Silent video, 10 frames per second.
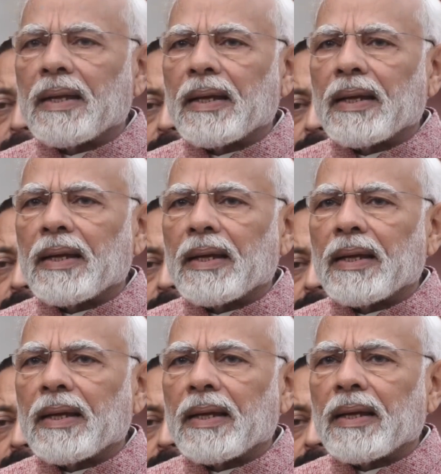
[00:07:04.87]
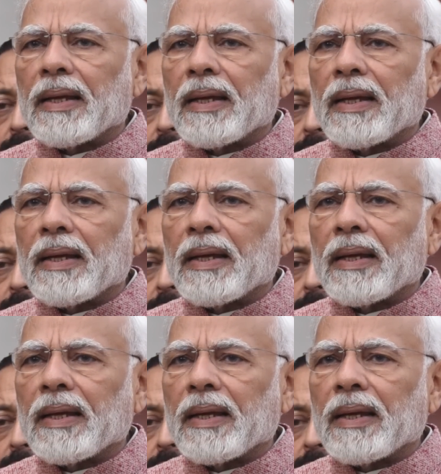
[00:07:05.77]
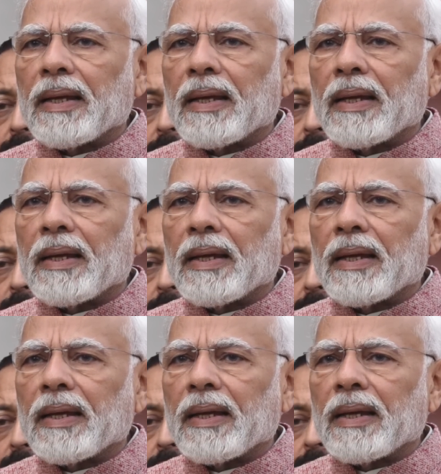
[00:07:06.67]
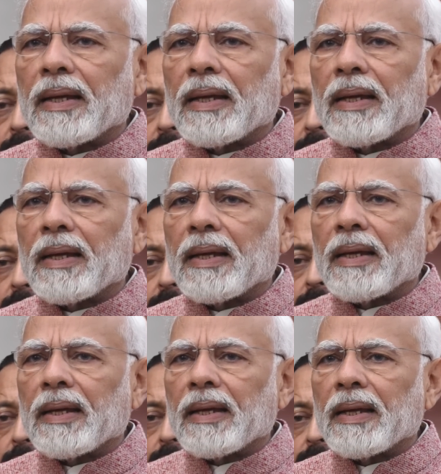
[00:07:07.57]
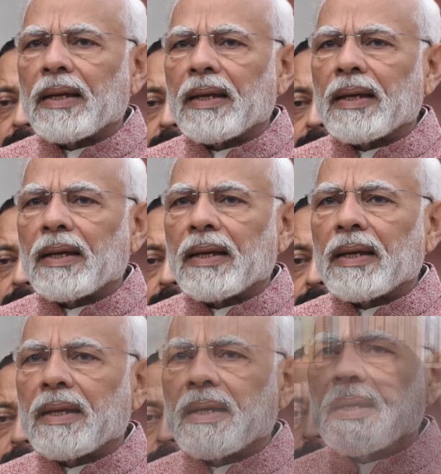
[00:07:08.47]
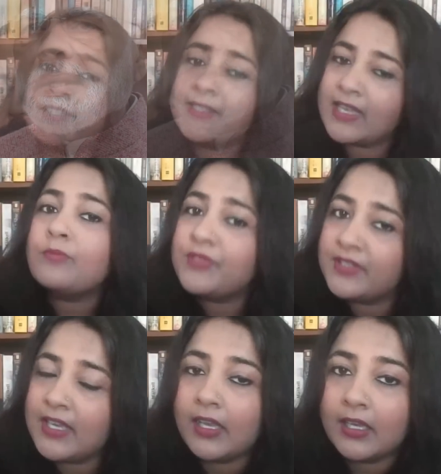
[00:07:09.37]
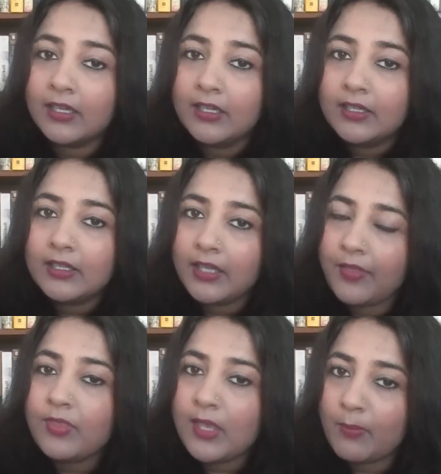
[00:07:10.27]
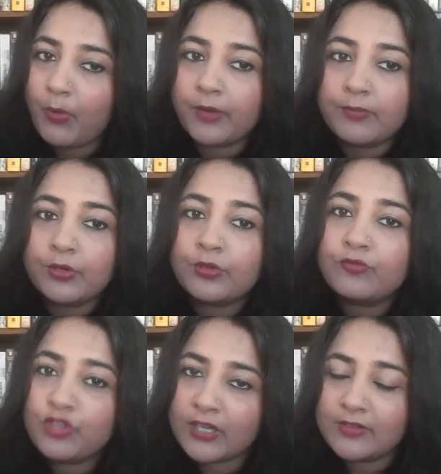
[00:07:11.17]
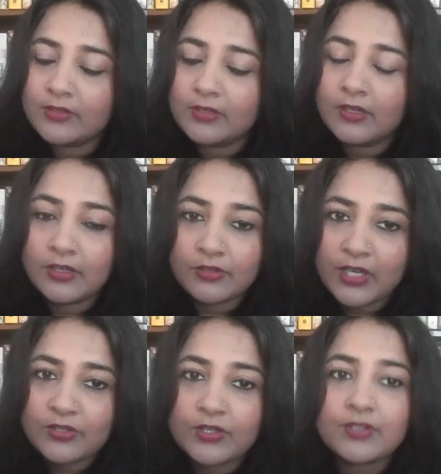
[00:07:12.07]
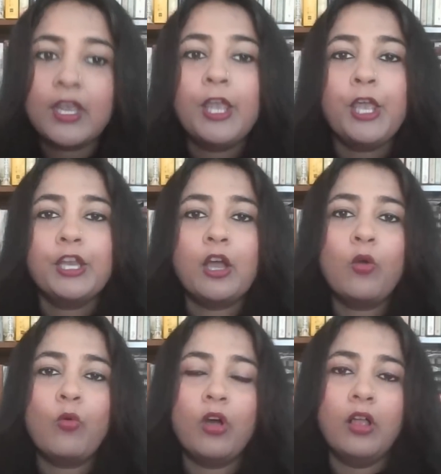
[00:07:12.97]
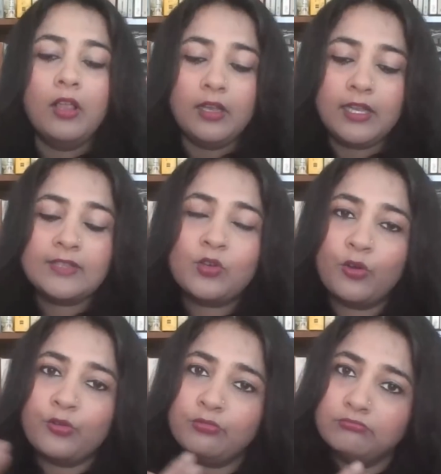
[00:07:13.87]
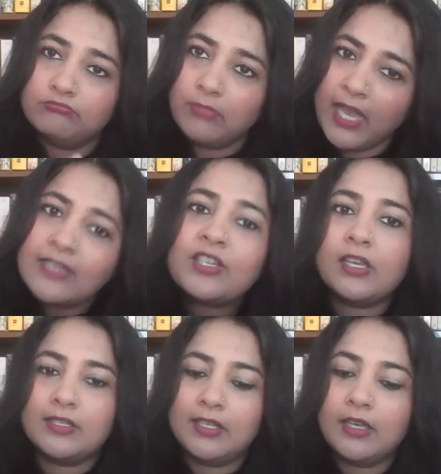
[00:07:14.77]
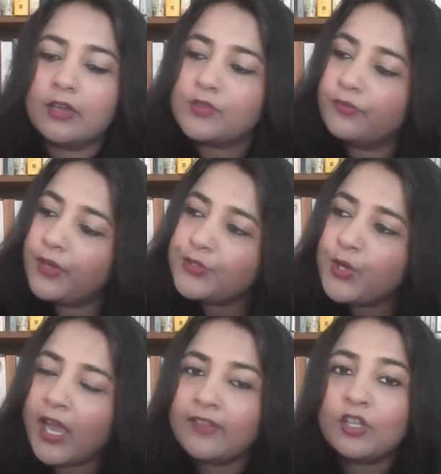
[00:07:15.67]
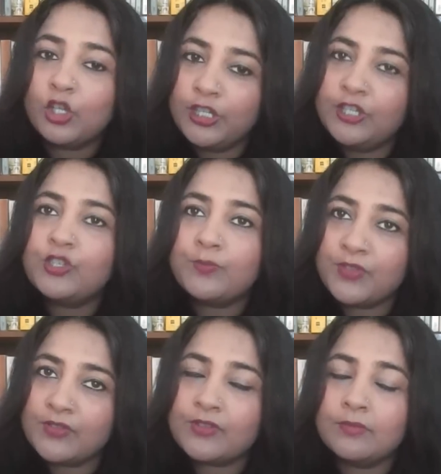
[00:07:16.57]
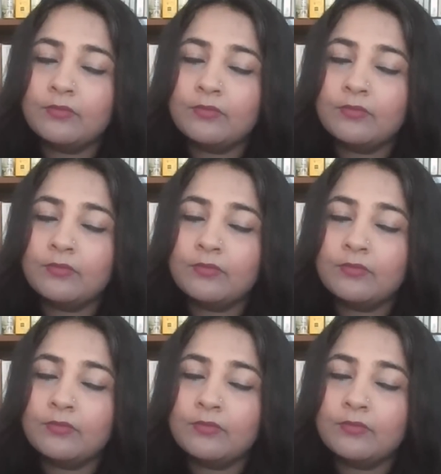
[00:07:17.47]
Narendra Modi government, who wanted to revert to the older system where the government had some say in the appointment of judges. Now, let's go to NJAC now. So first you had the Collegium system,